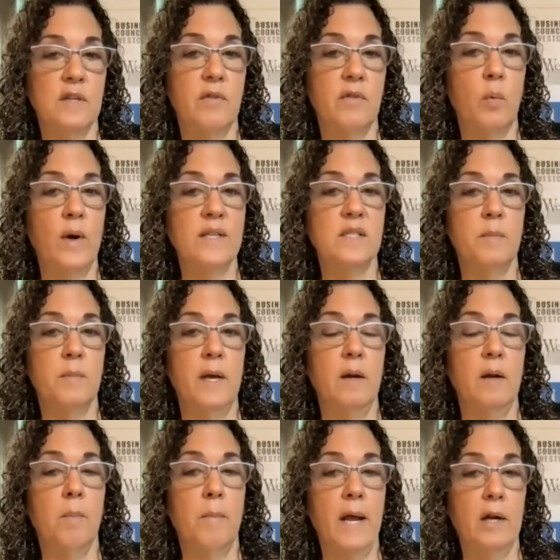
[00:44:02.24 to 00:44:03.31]
of the
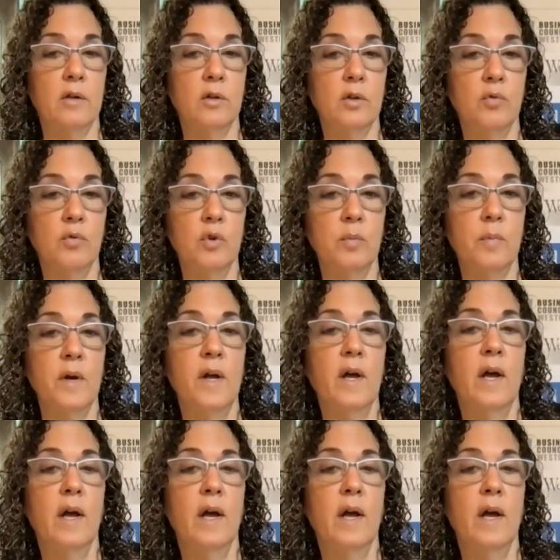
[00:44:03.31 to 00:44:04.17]
WestMed Medical Group,